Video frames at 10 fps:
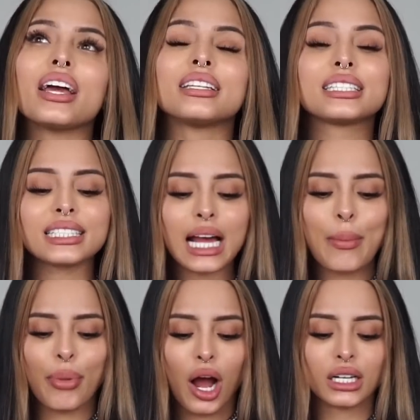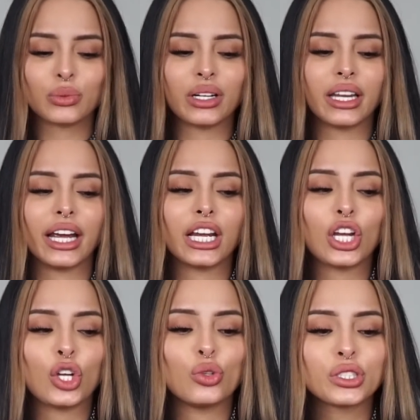this is that box when like
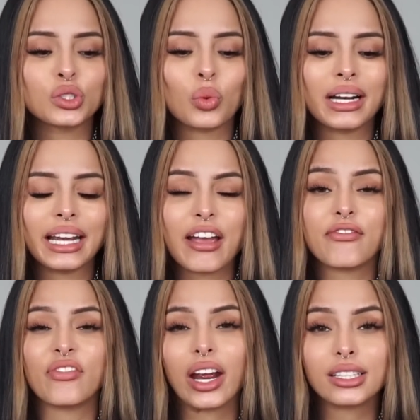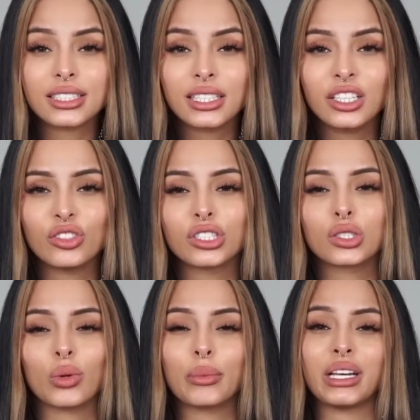you just want to get fancy, you
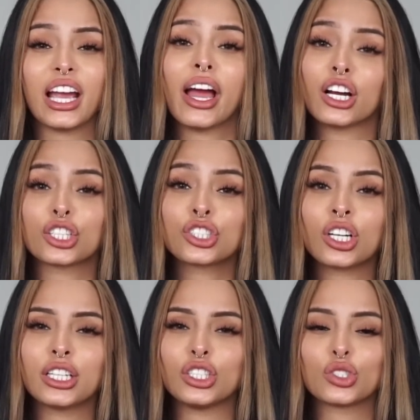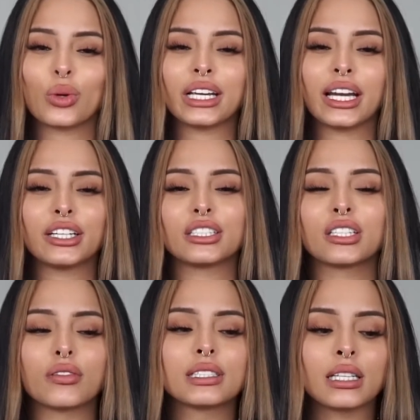just want to be extra, and you just want to get
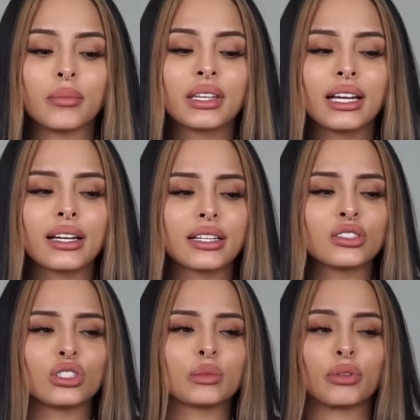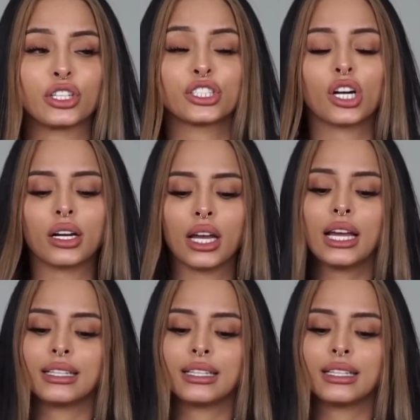yourself something to splurge on.